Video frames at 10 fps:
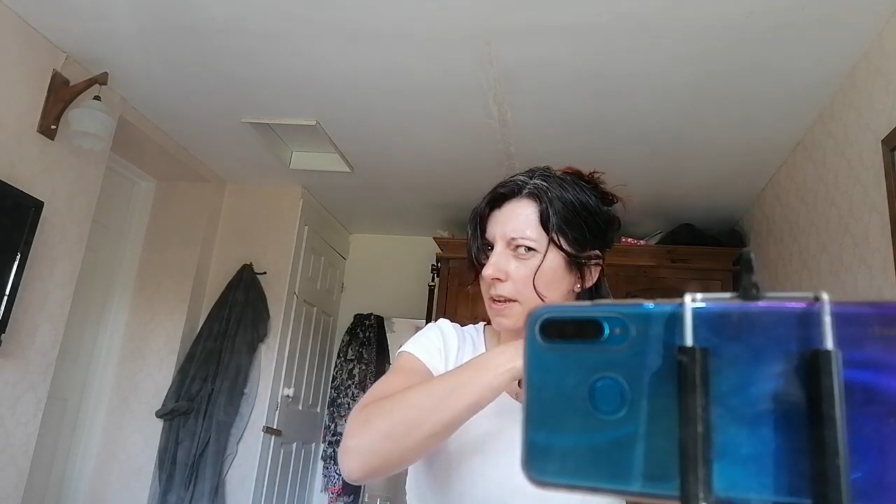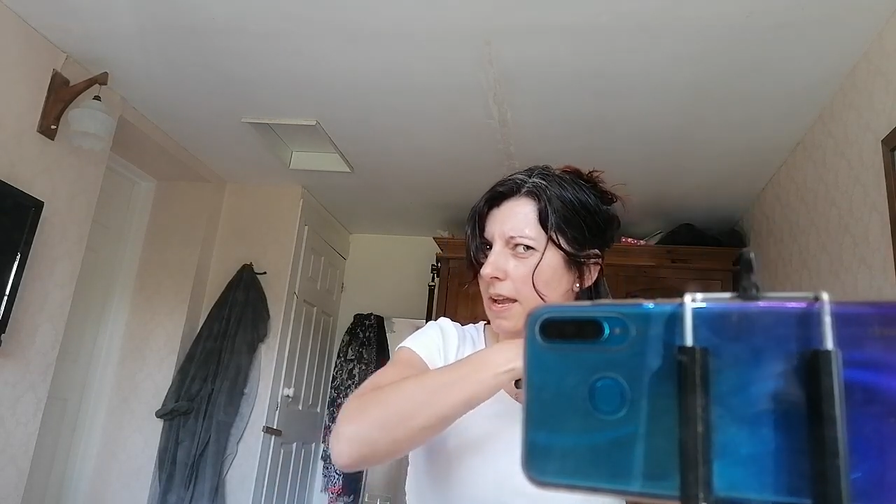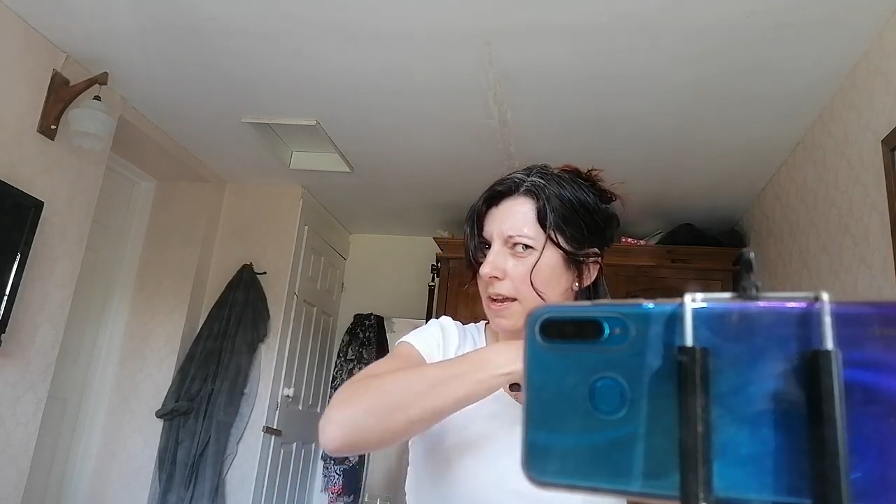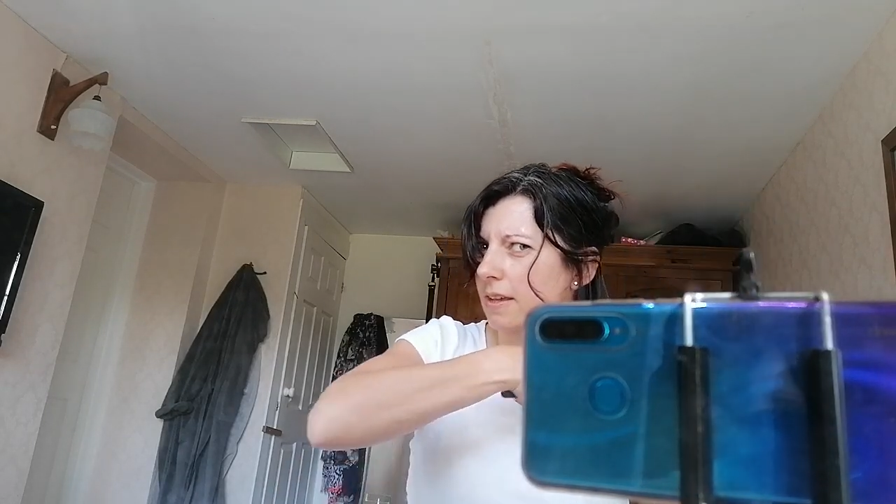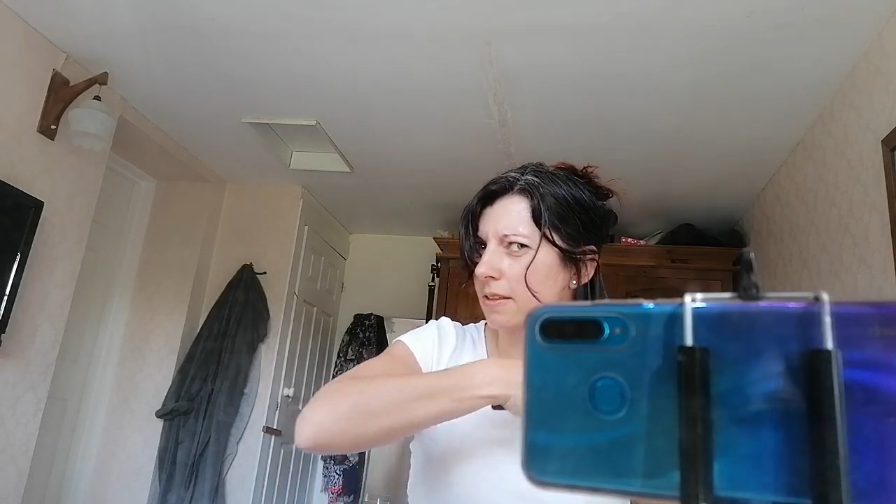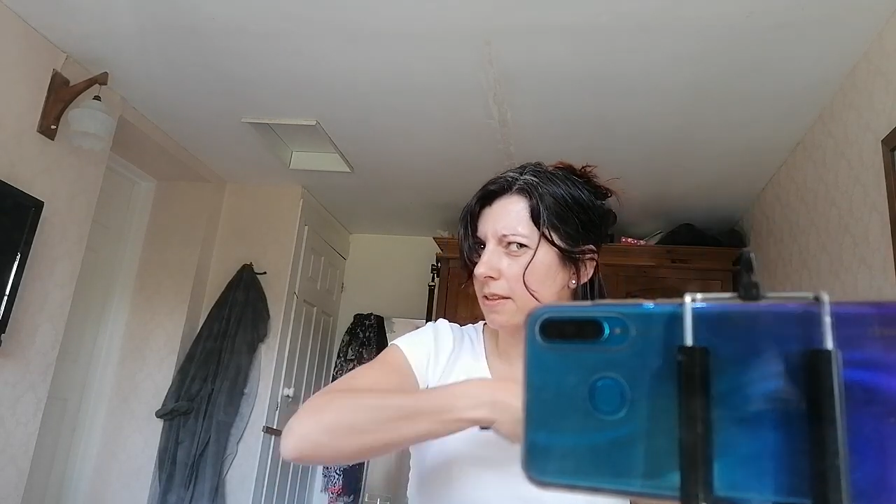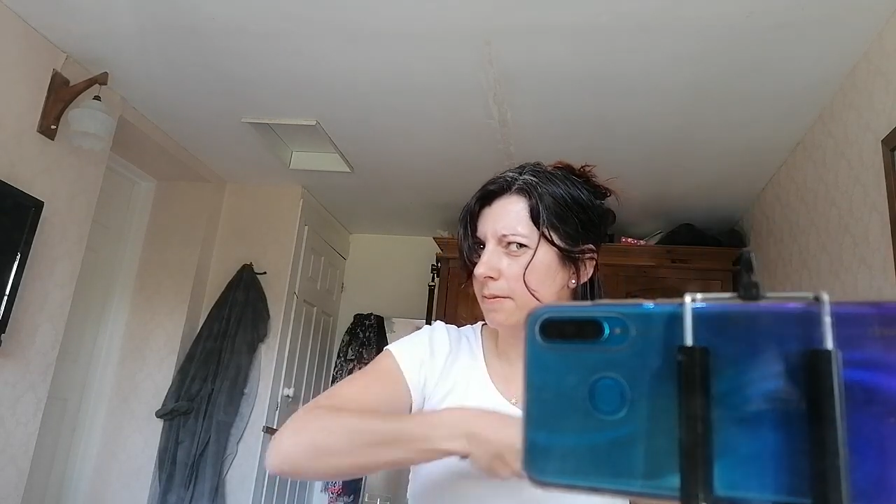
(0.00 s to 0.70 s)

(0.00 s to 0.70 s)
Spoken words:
length.